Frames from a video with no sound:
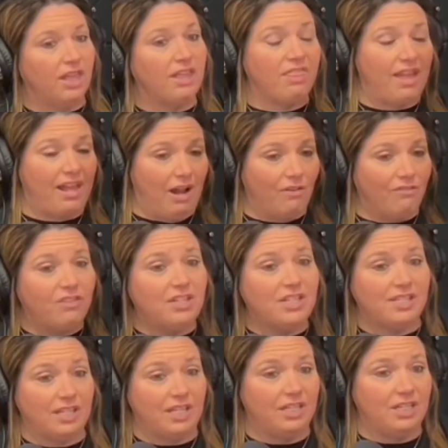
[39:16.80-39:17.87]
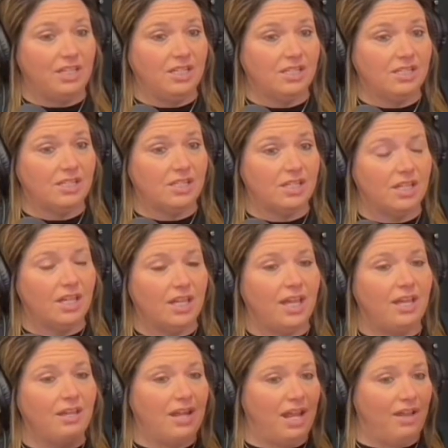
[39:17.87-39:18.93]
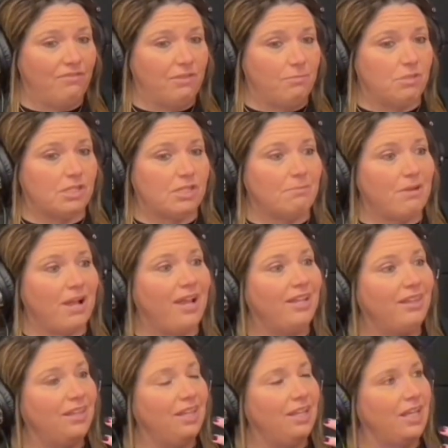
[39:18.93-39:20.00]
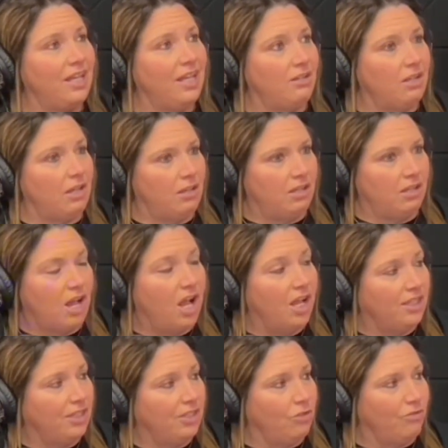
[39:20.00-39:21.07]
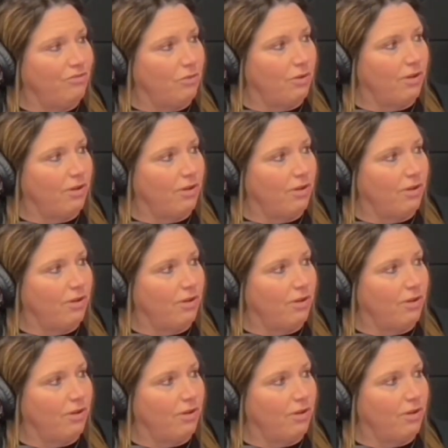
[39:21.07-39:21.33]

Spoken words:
that outfit is hideous and have them smiling and hugging you for it.